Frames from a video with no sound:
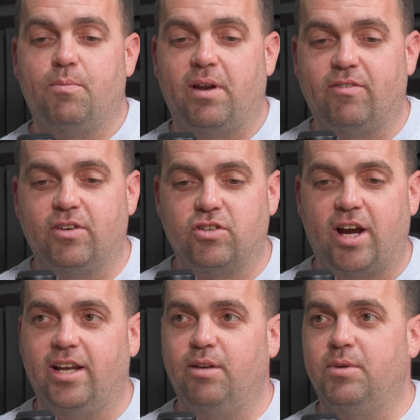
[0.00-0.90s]
of money for
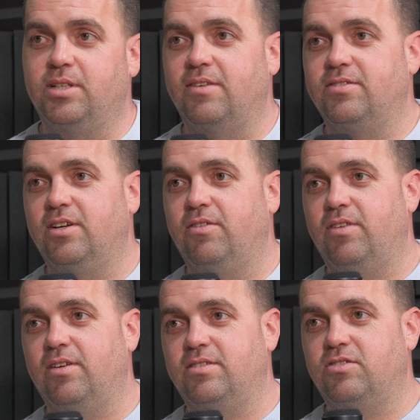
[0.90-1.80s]
training them because
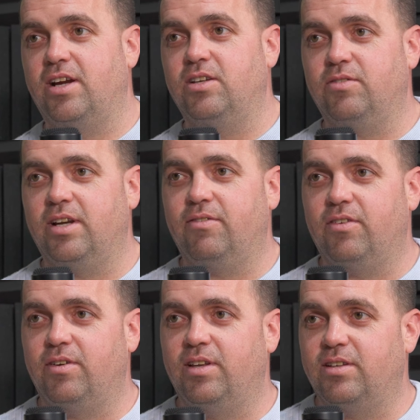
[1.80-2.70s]
they're trained already for
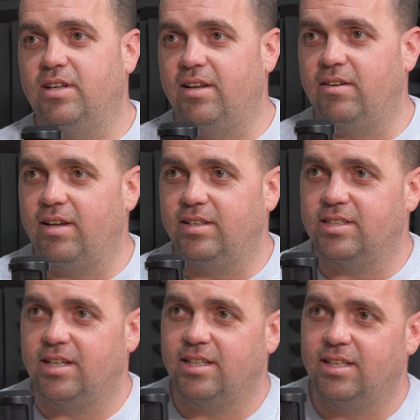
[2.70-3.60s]
their
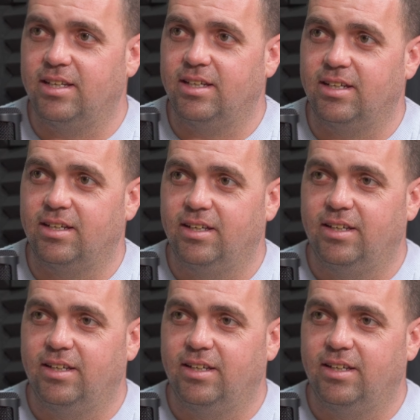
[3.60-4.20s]
inside the